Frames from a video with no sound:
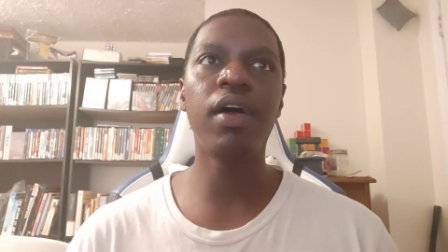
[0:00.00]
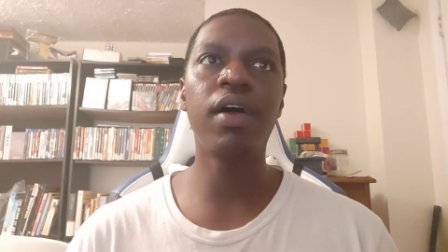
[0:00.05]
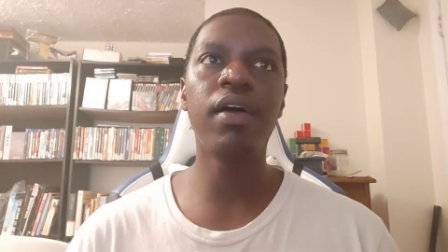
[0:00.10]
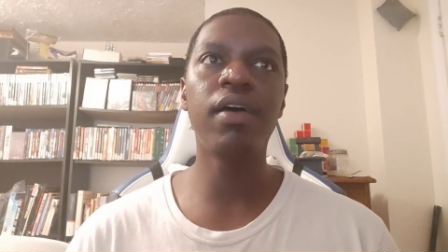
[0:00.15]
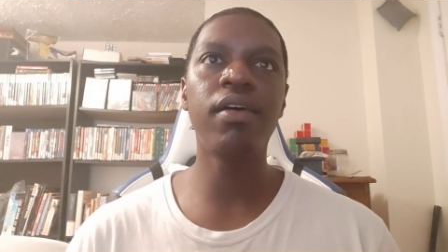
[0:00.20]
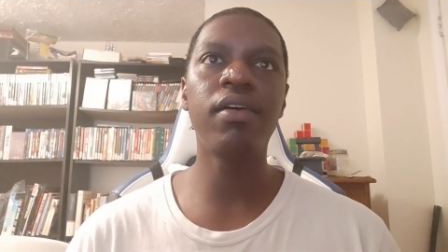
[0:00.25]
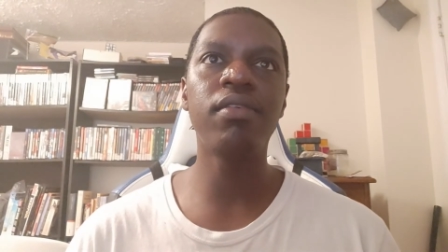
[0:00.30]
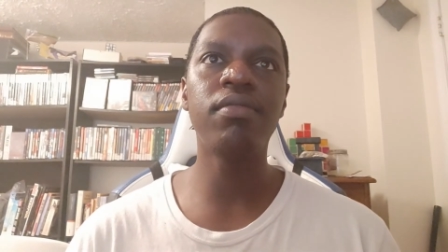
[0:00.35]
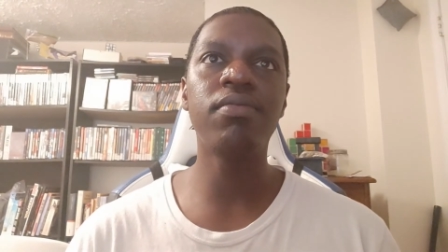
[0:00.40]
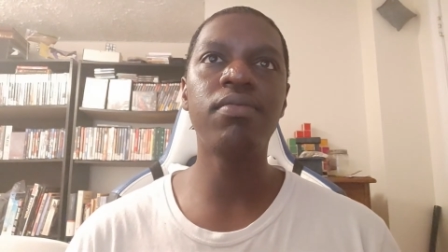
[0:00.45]

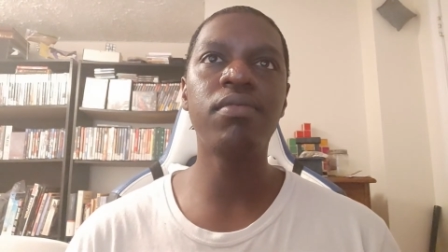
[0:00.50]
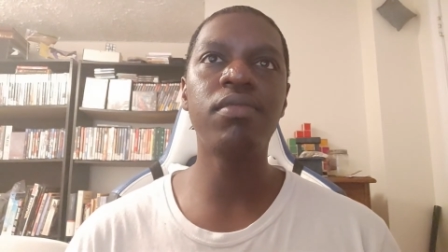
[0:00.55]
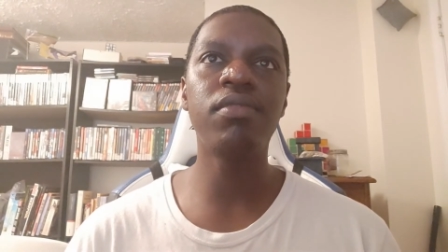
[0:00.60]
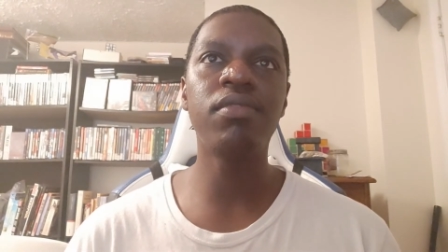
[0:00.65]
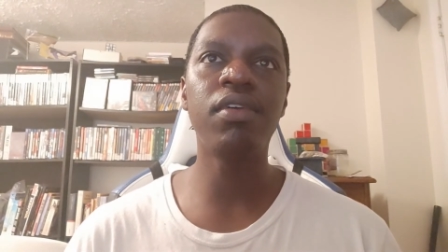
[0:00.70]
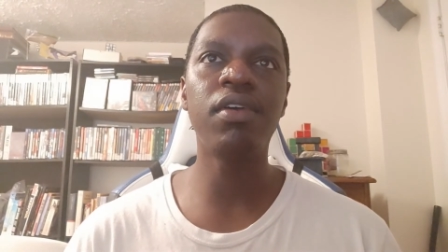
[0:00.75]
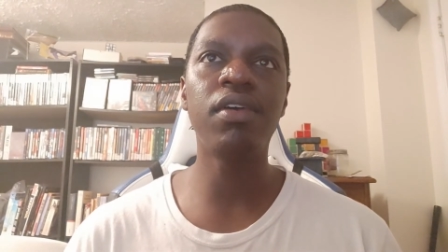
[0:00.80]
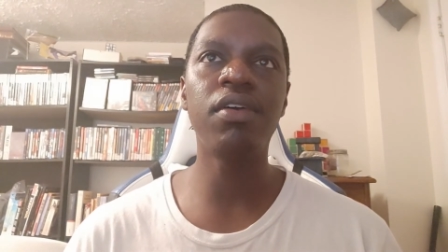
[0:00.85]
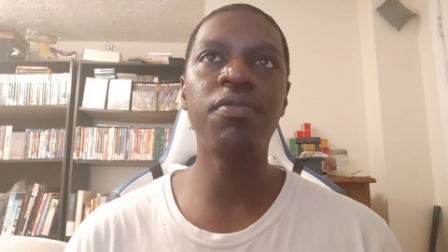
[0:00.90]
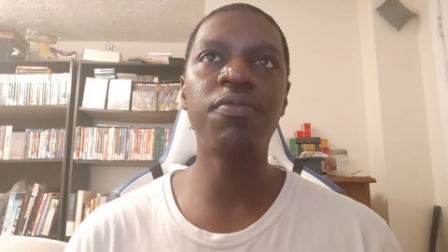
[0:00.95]
Uh,
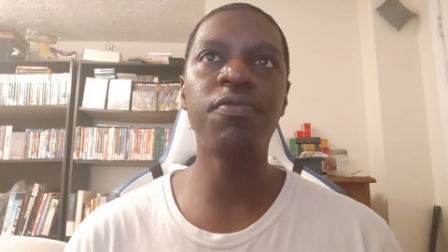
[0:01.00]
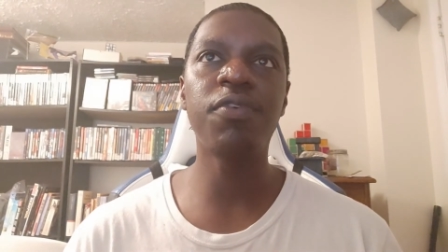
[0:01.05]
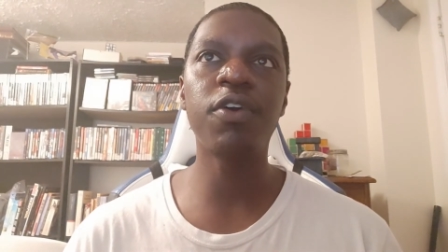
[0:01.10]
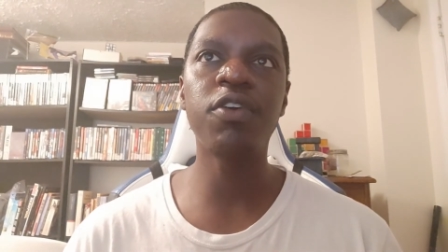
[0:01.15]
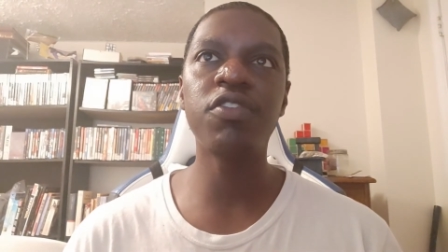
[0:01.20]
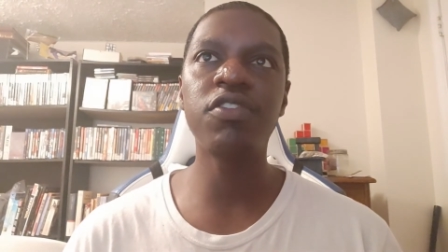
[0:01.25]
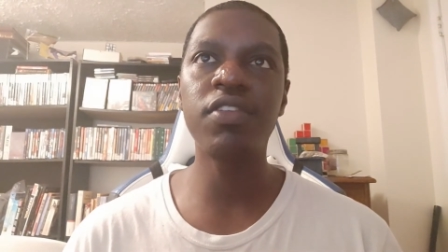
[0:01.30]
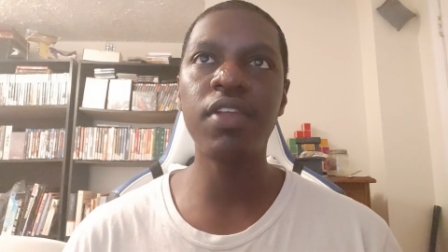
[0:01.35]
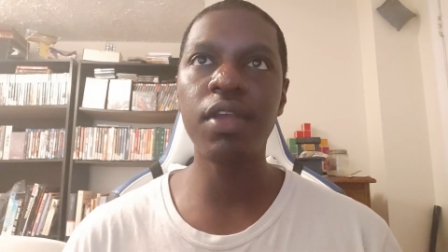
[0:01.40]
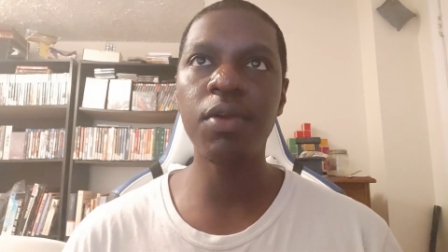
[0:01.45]
the
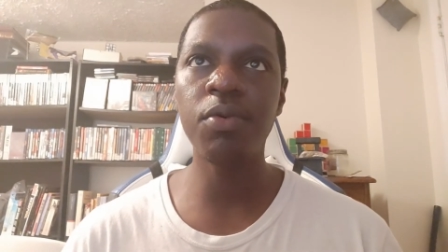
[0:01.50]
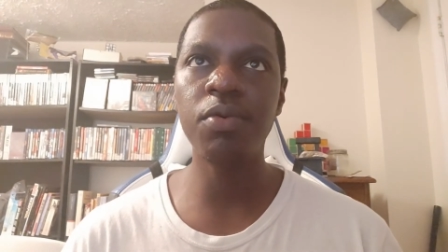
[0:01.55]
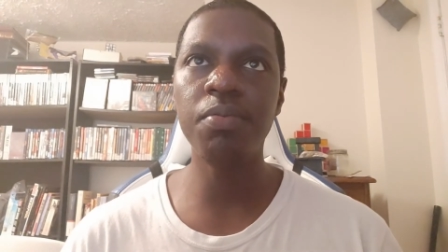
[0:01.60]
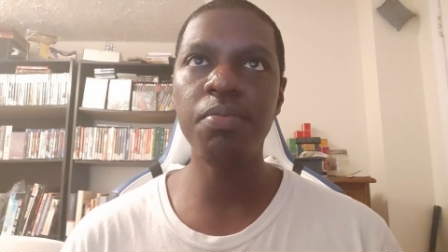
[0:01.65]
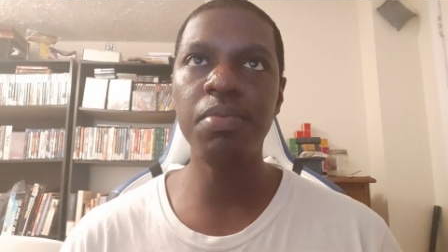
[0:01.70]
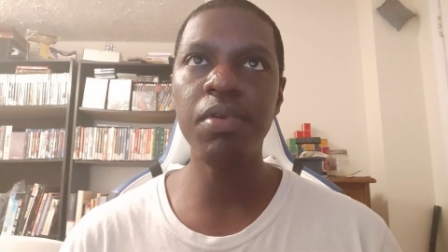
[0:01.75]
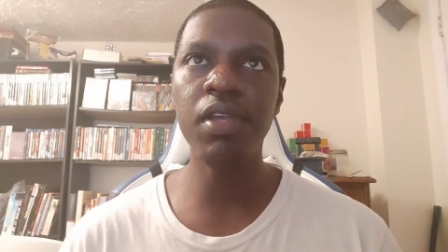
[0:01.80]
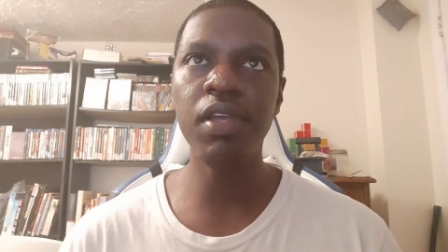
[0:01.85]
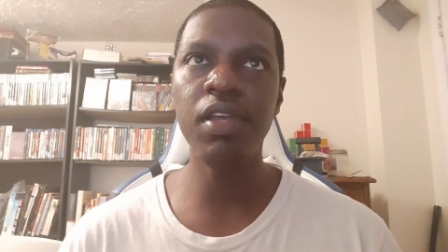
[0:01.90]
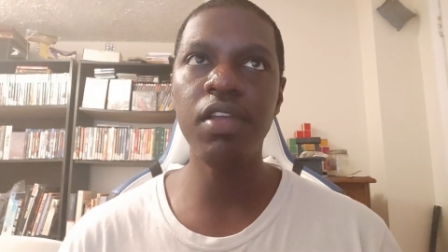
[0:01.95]
first thing
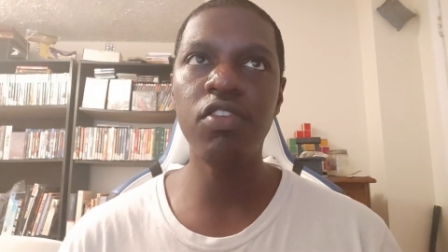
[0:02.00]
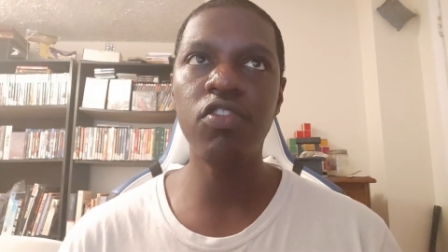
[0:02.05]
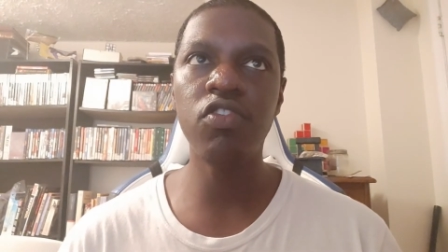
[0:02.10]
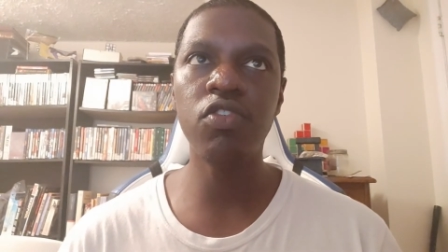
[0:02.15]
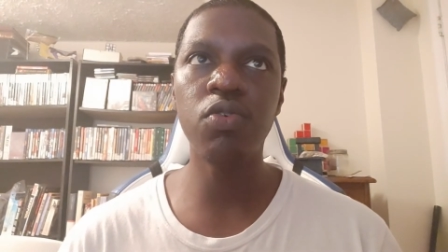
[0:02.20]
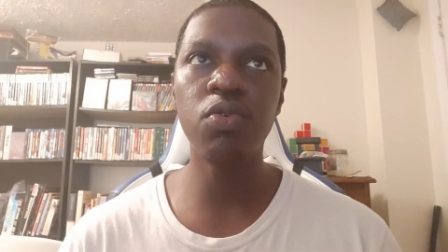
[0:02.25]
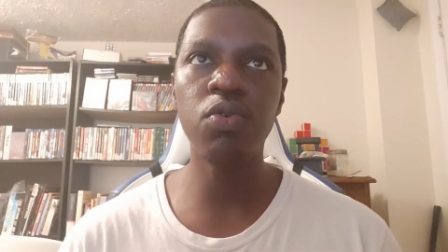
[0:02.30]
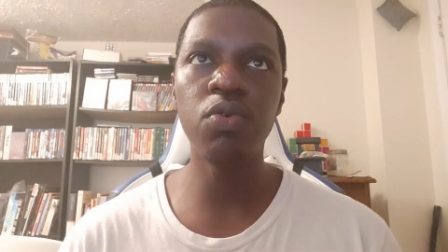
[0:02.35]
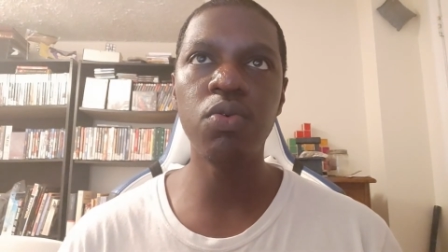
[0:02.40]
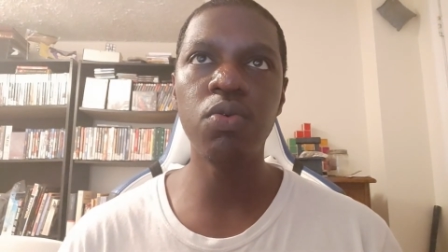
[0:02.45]
would be
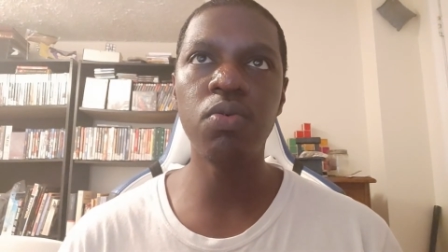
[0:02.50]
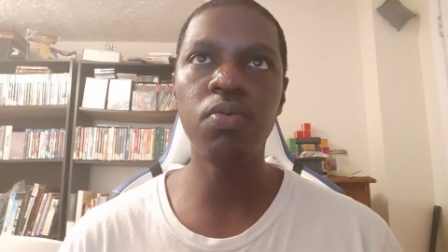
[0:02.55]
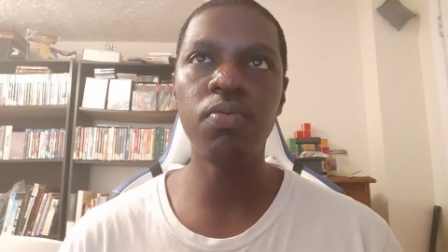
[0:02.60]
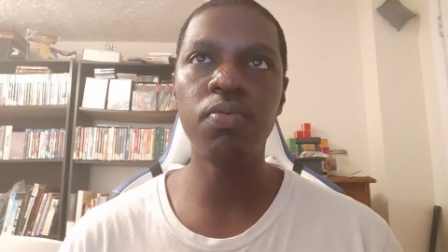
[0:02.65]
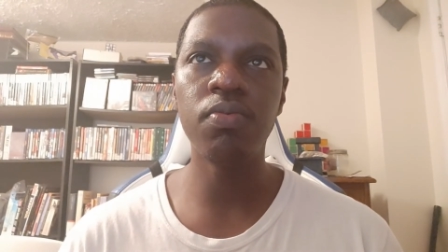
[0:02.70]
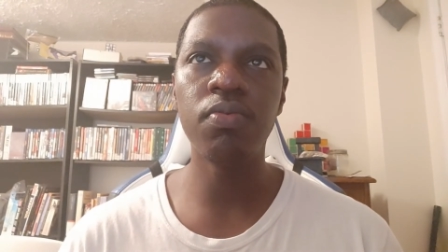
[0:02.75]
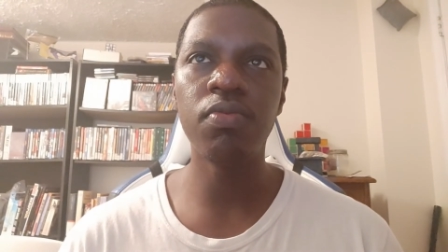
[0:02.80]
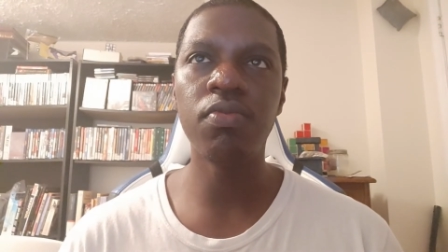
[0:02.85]
to